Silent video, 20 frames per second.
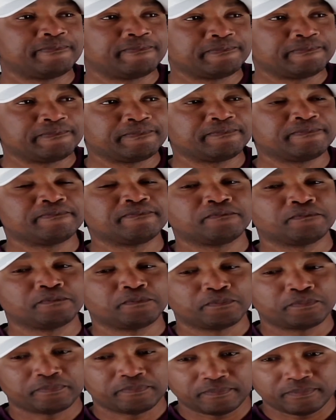set it
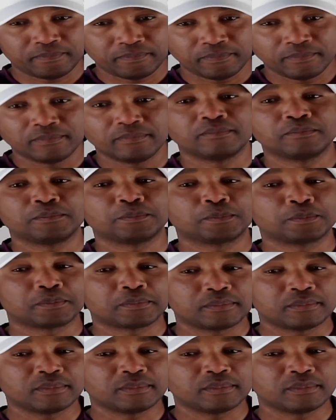apart, you know, like